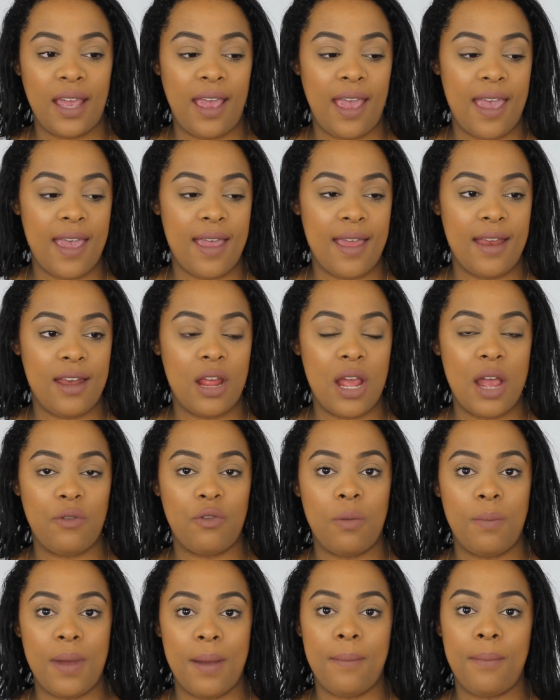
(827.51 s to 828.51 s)
And
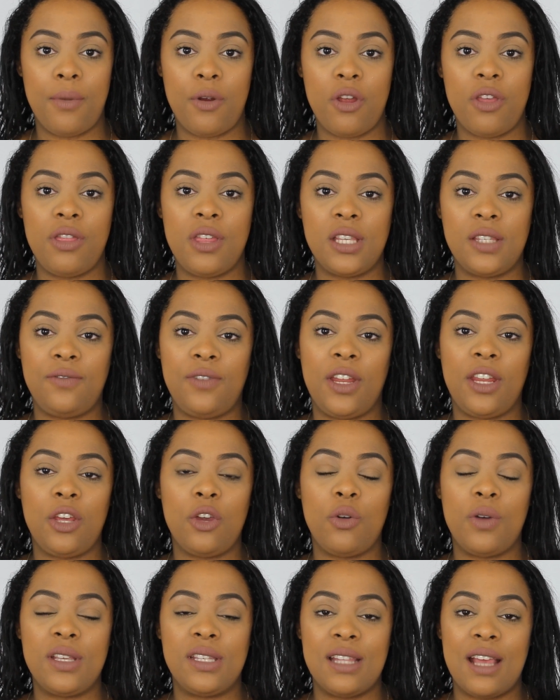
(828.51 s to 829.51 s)
remember, this
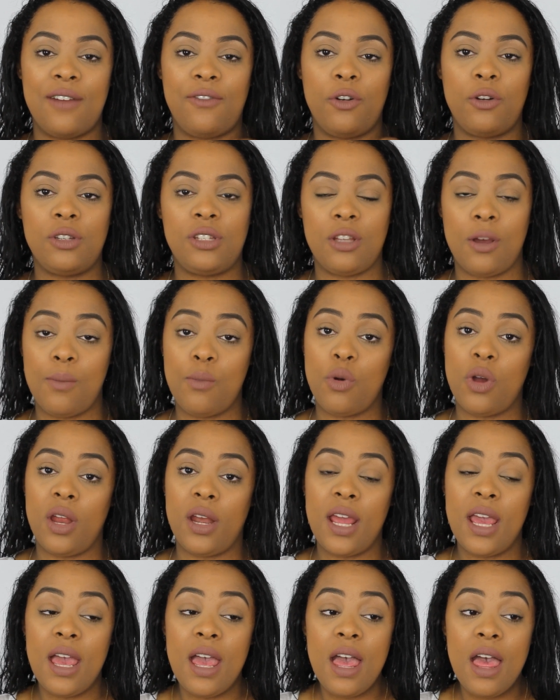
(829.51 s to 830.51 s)
video is not for
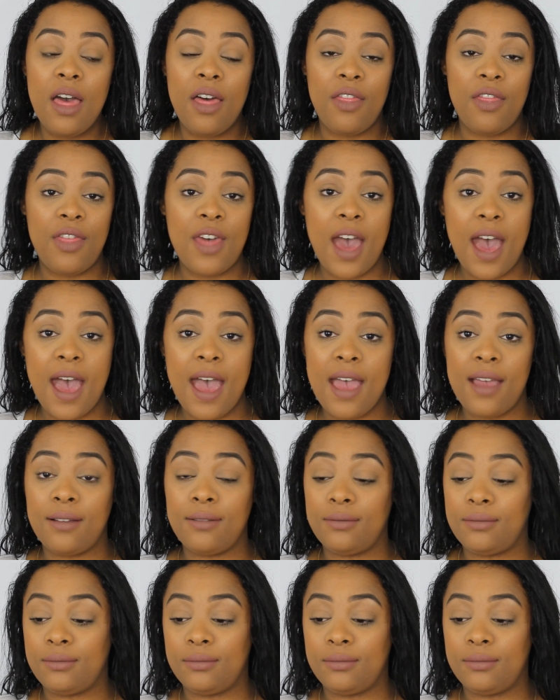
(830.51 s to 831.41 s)
someone that